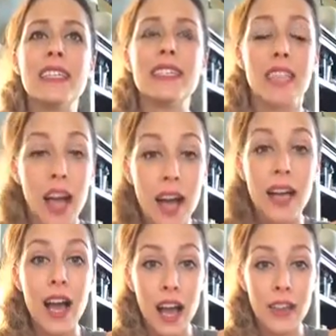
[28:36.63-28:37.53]

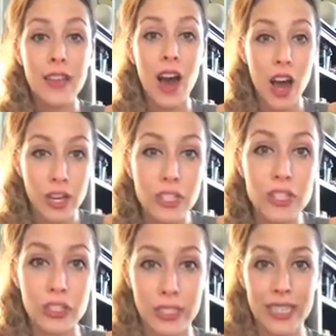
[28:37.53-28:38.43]
Tug on the
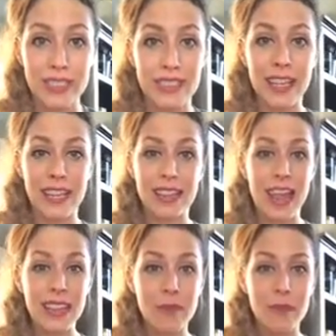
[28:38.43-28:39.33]
heartstrings.
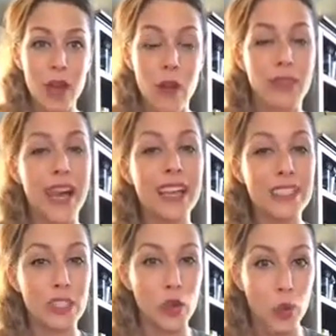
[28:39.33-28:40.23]
Let them know that is
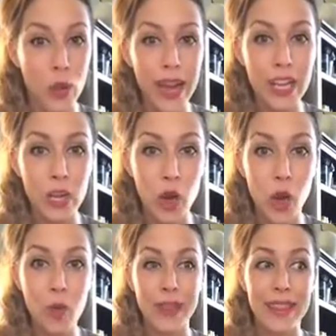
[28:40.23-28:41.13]
a great
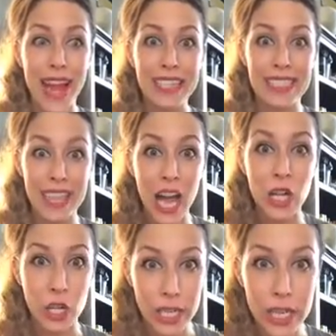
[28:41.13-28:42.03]
goal, but that is
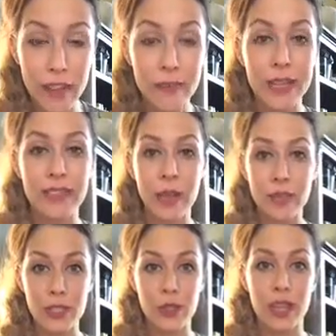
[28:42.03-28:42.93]
not good enough, because I
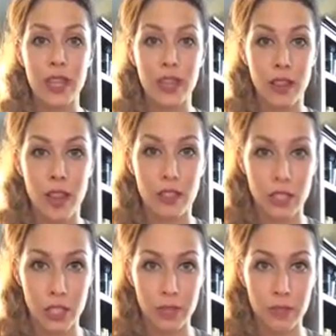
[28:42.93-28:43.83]
want you to think long
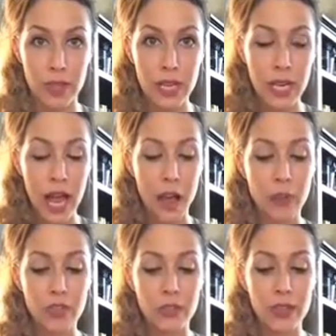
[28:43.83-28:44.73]
term. I
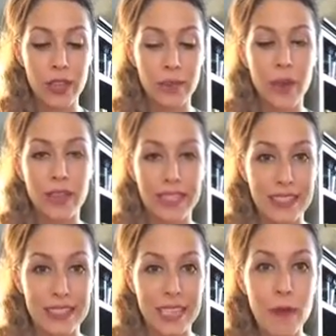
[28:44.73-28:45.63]
want you to think about the
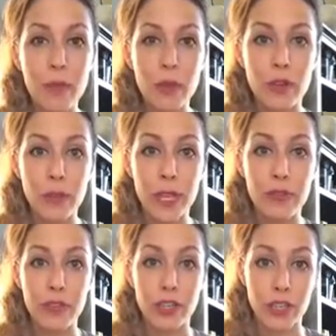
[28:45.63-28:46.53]
example you're being
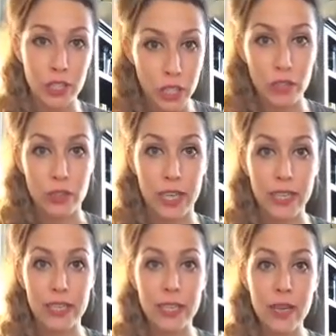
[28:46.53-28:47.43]
for your
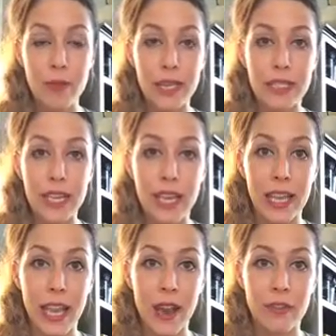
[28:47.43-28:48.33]
children by taking
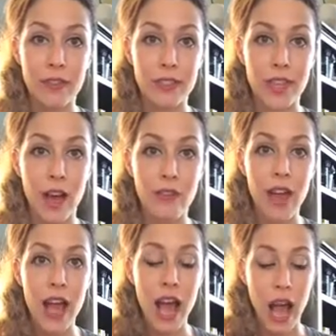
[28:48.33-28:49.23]
care of yourself.
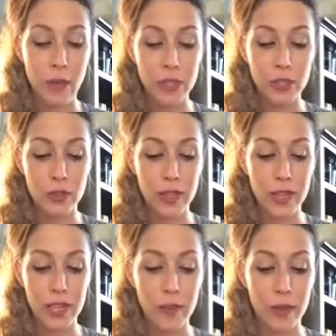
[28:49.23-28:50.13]
I want you to
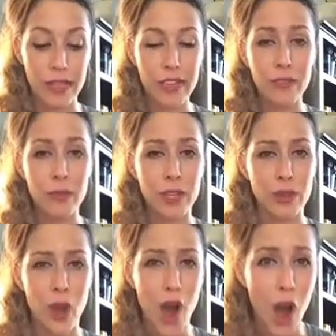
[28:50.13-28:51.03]
think about, even when
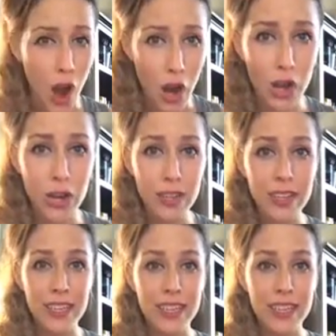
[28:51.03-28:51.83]
you are